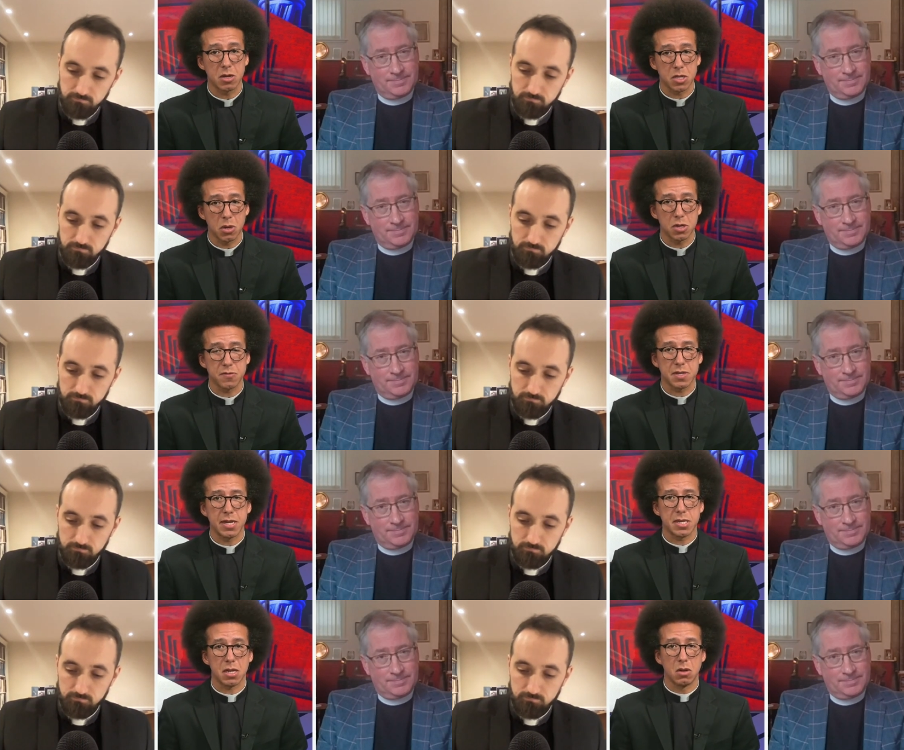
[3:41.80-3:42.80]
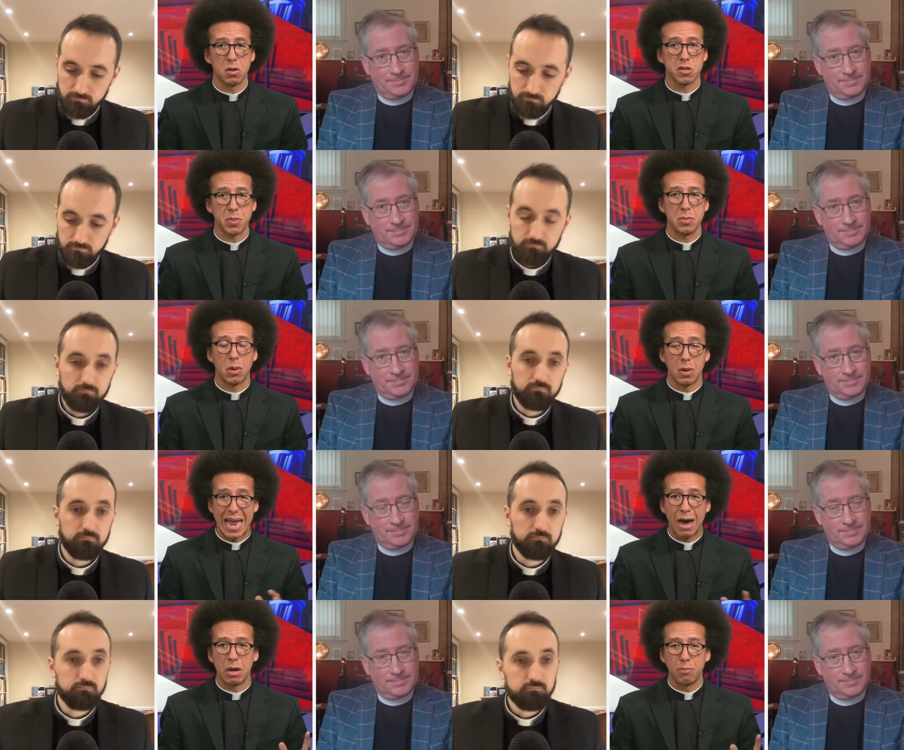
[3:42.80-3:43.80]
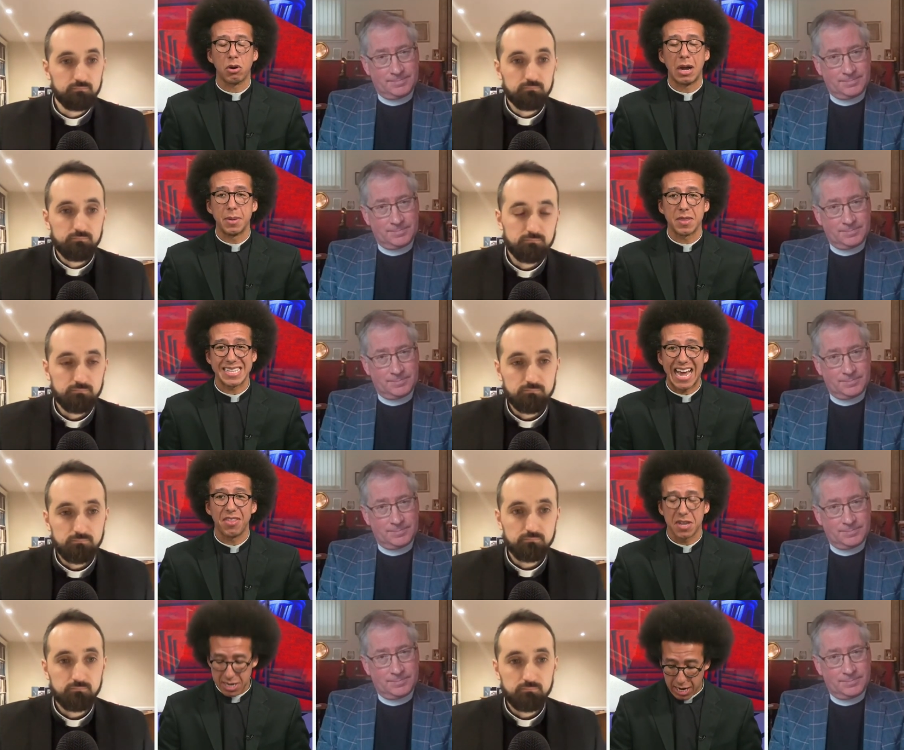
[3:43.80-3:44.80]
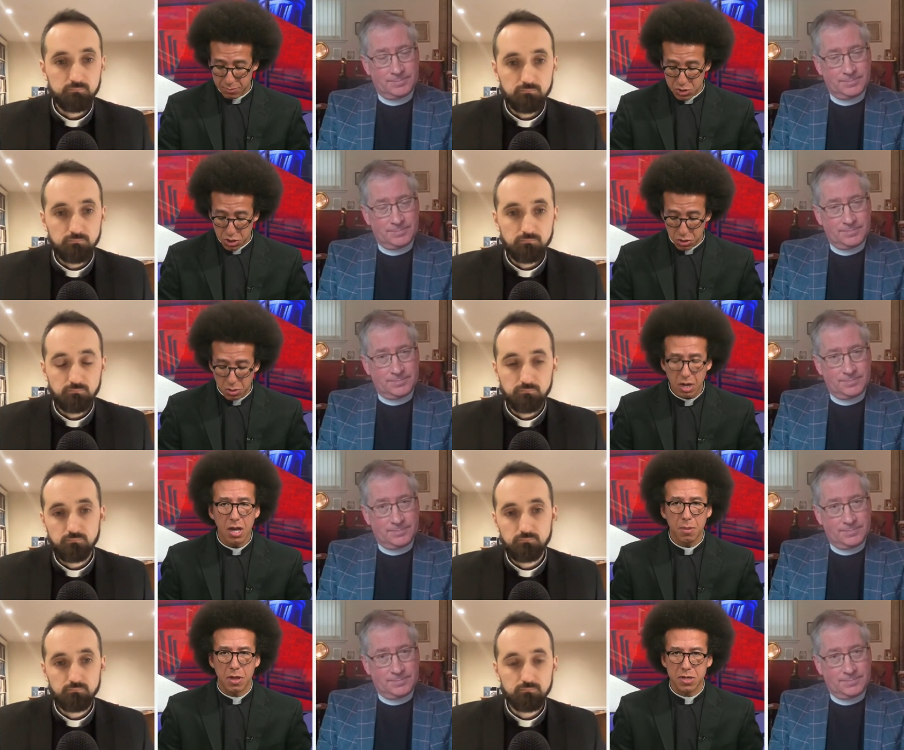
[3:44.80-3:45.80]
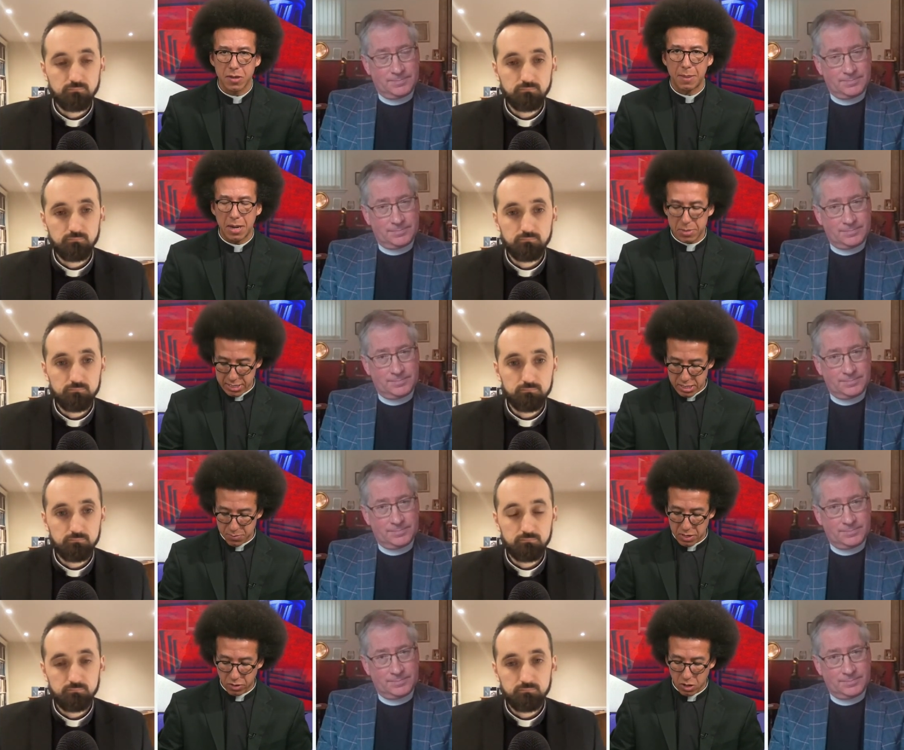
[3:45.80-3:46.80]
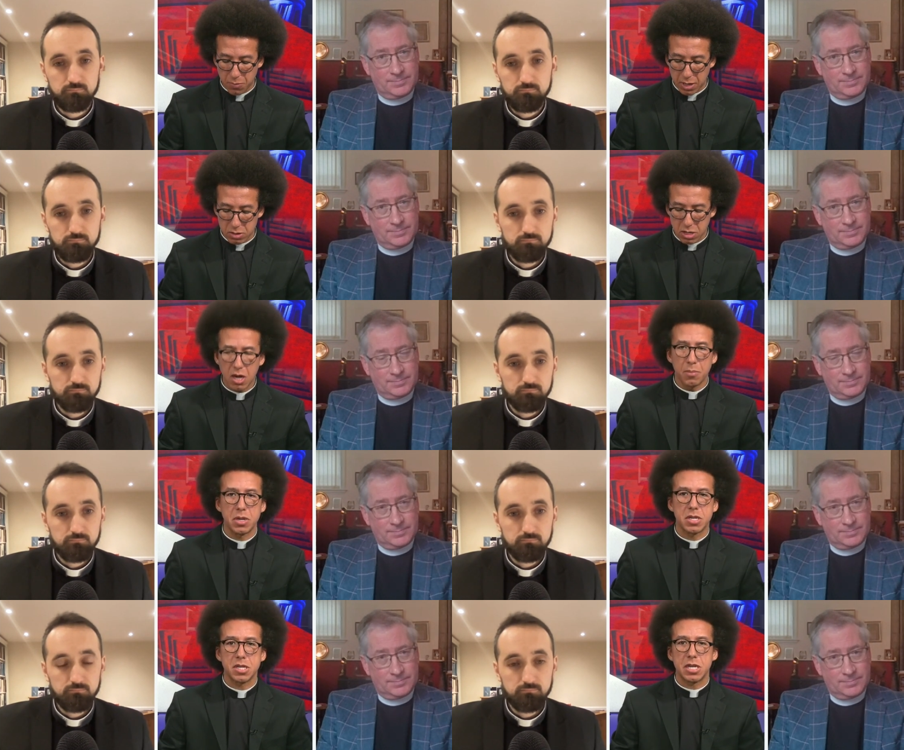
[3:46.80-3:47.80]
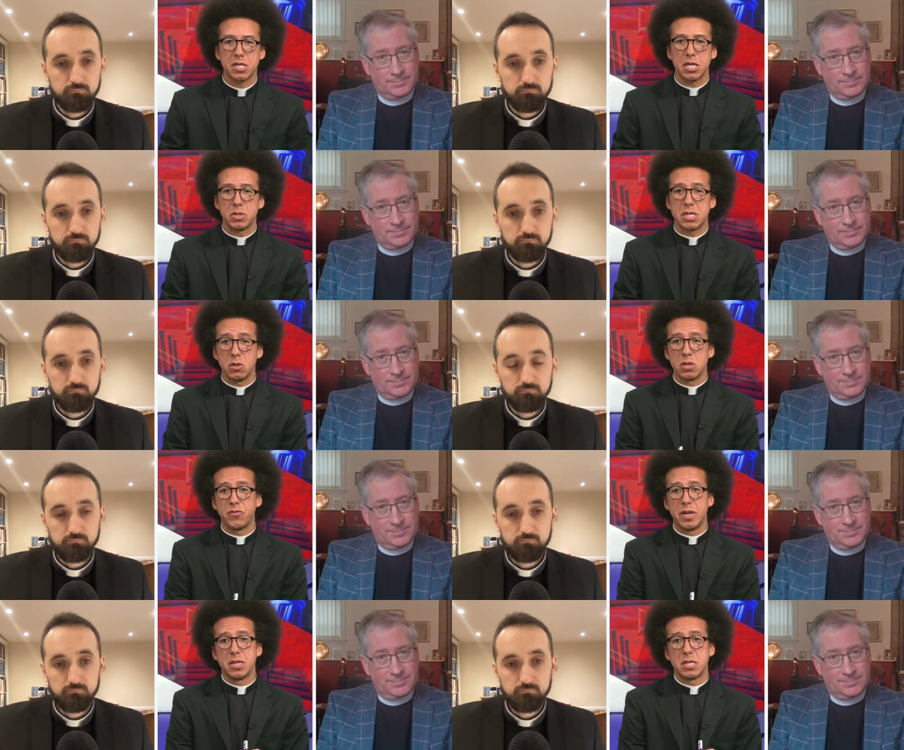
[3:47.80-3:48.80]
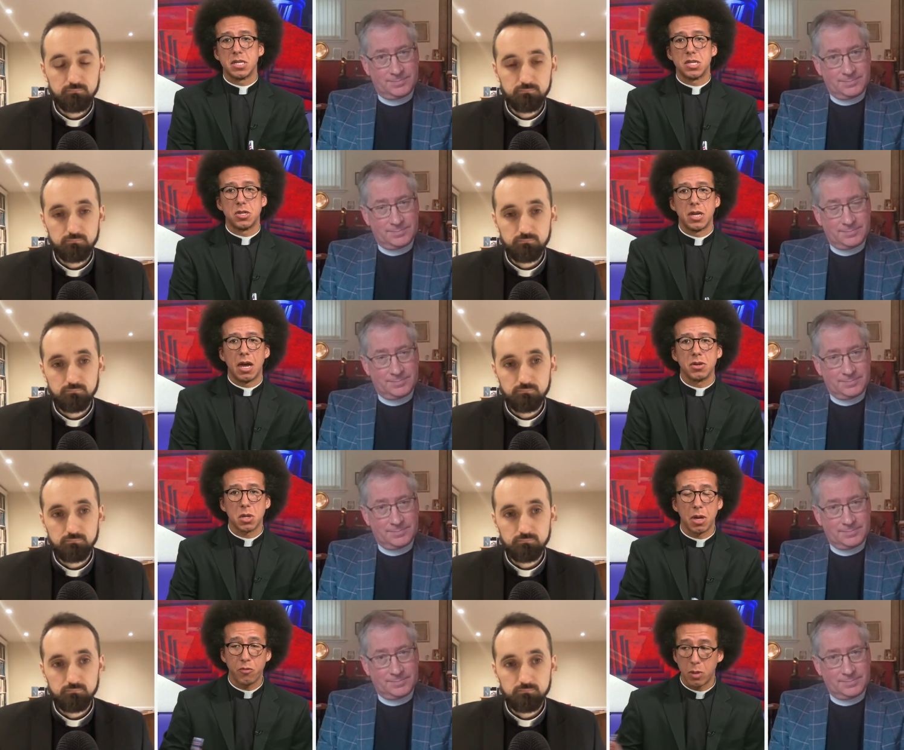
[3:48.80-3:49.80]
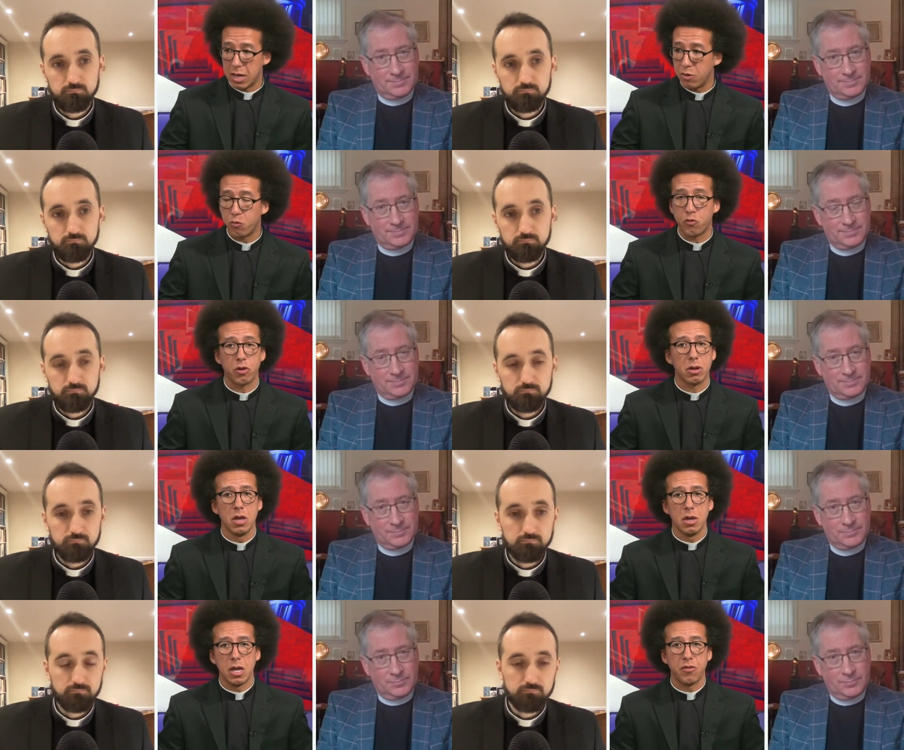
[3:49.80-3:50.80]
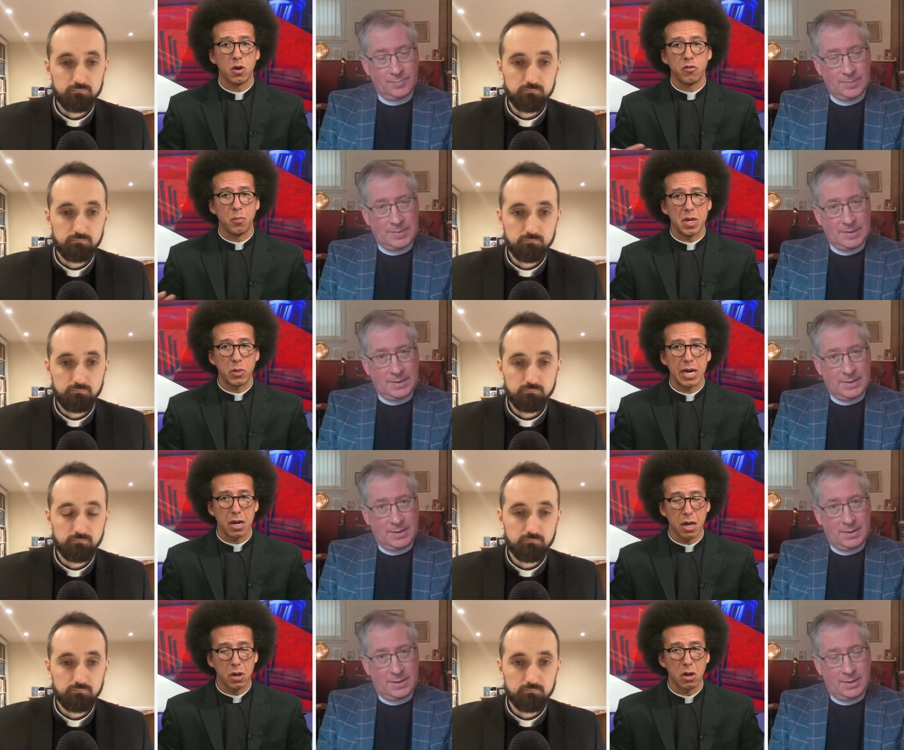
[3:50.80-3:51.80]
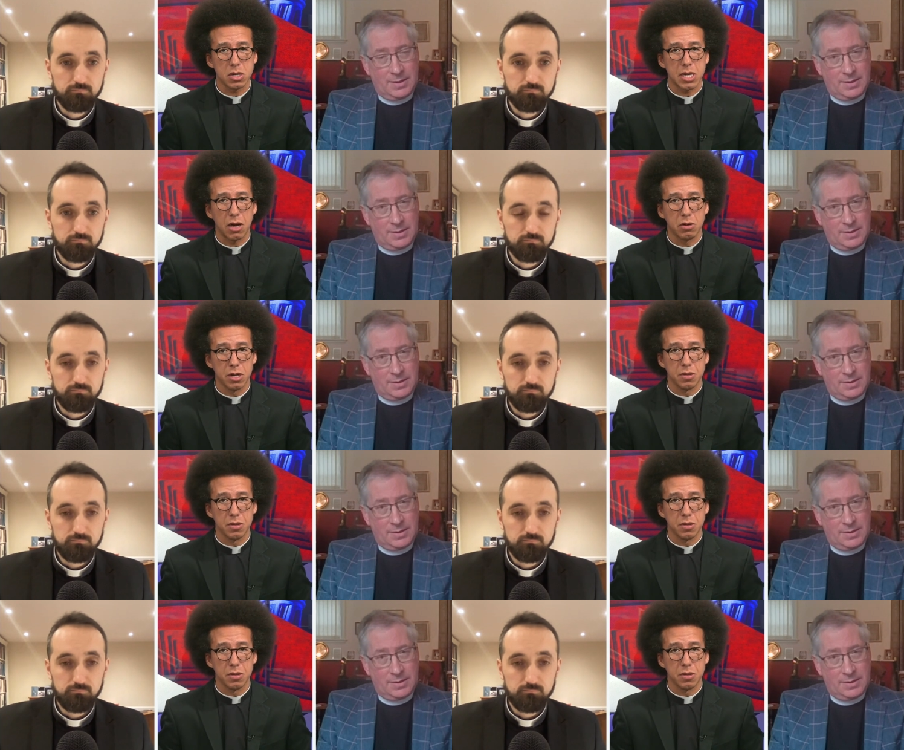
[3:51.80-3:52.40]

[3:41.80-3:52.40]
Speaker 1: because there were lots of scientists and lots of people loudly proclaiming this at the time too. So that might be seen as a bit of a cop out. But to suggest that you would still defend this decision now, so if we, if if God forbid we had another lockdown